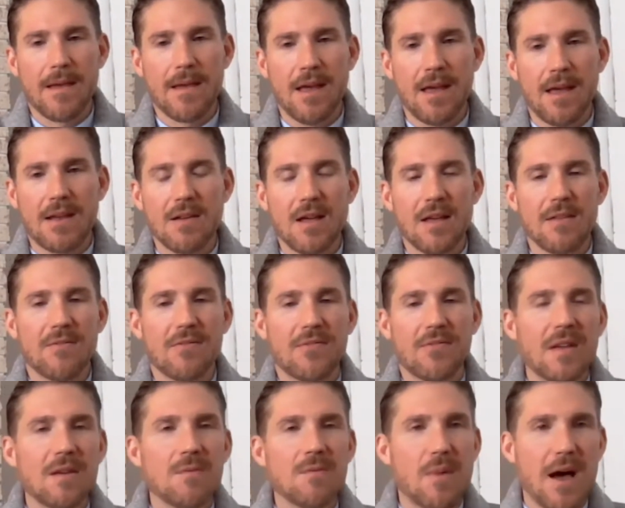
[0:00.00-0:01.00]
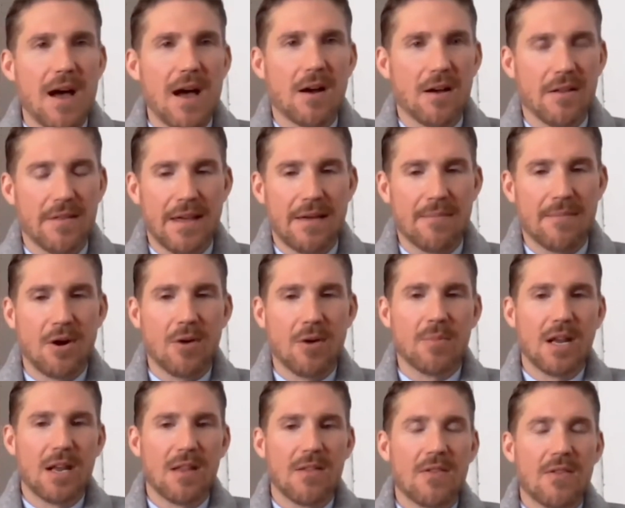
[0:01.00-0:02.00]
And, and think back on that
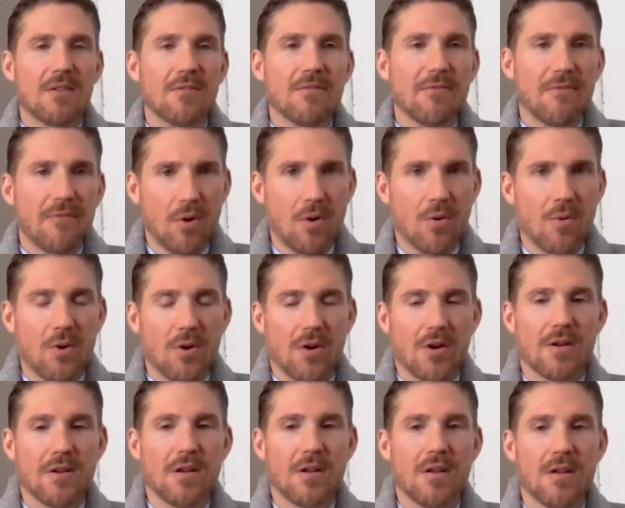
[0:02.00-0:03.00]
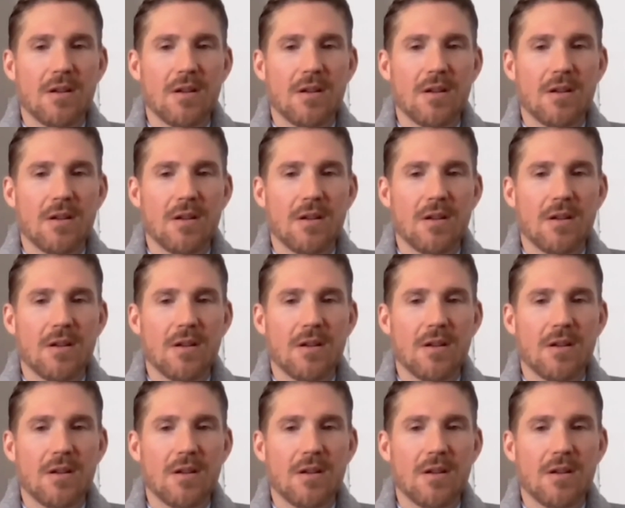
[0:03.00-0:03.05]
moment and think forward